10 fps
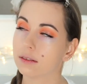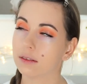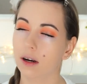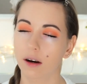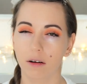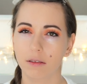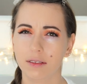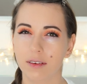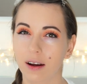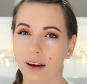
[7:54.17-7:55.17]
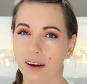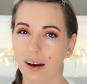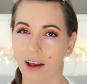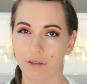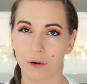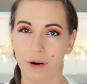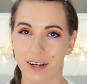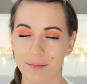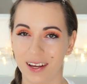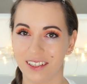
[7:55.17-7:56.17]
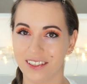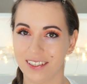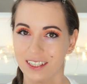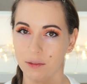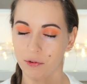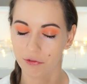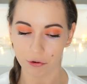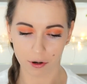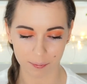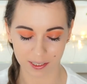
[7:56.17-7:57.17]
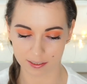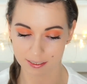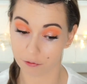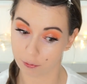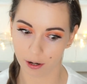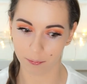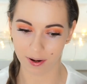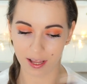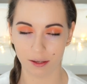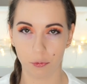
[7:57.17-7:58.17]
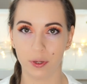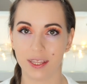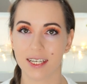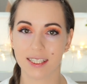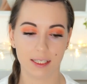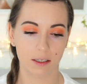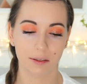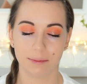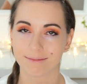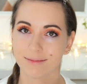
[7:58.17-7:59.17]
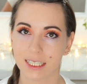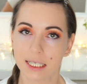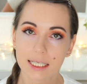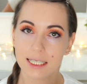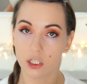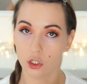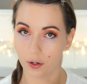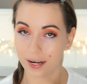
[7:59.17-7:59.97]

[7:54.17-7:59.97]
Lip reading: Oh, I've already mentioned this before because I've primed my look with this, so sorry.